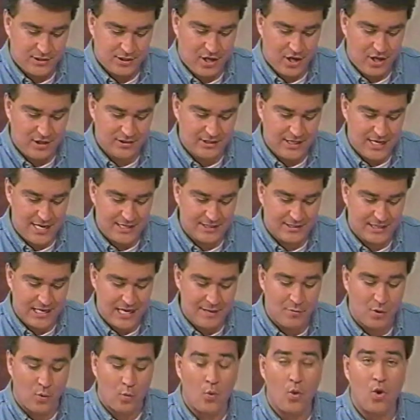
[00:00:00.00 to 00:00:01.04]
To call tonight's
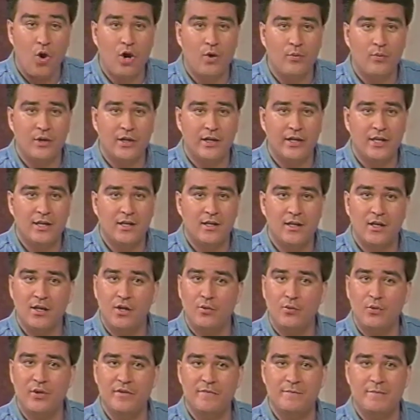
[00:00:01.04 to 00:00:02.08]
game a war would,
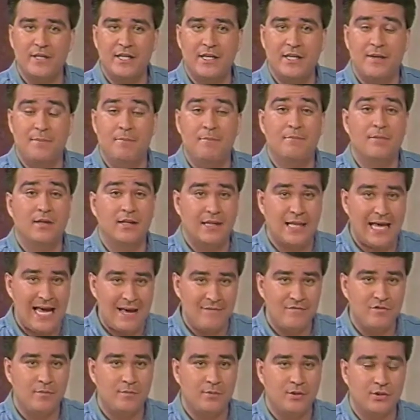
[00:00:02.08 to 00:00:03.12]
would have been a
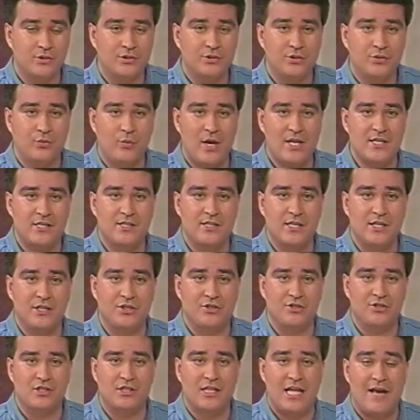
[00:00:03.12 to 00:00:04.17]
laughable to West
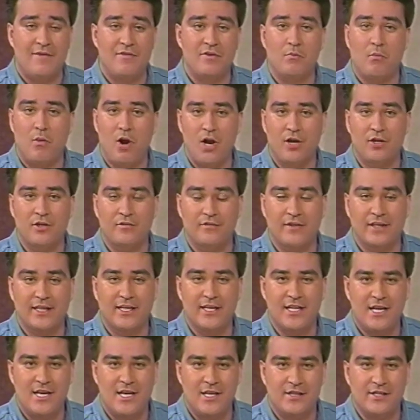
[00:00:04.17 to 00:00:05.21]
senior Slaven Markovic,
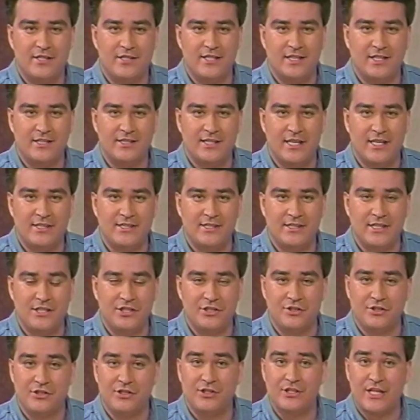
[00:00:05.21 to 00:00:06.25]
the 6'8
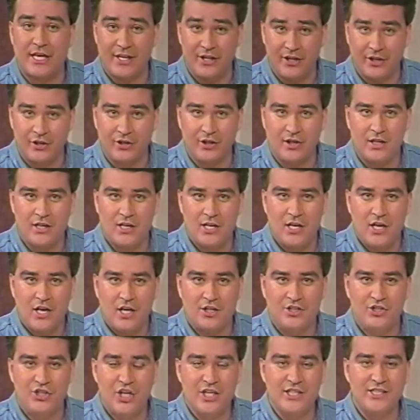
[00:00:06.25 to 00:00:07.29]
senior center,
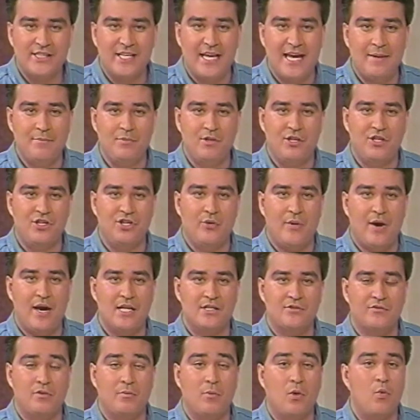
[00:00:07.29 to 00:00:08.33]
just came to the
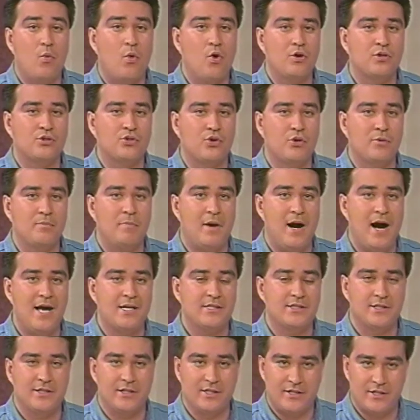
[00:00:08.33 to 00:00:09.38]
U.S. from a war-torn
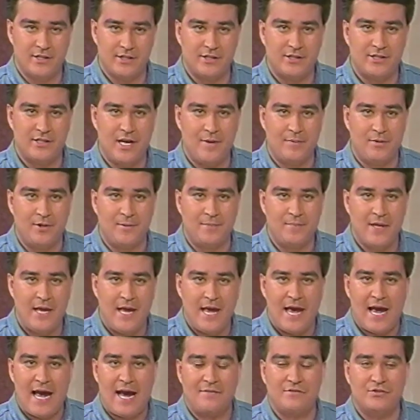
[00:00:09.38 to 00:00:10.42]
Bosnia this summer.
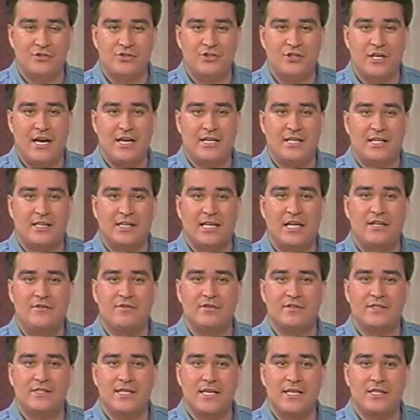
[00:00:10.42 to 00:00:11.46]
After signing a letter of
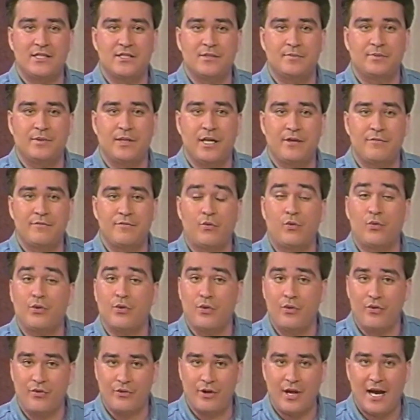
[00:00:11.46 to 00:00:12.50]
intent to play for
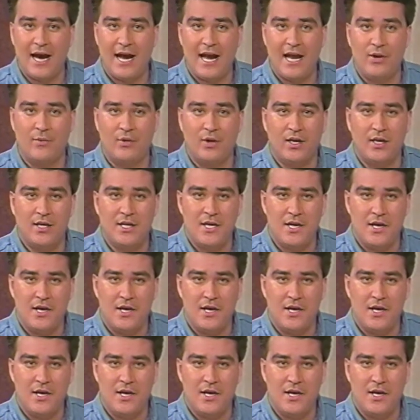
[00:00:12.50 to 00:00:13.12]
Northern Iowa,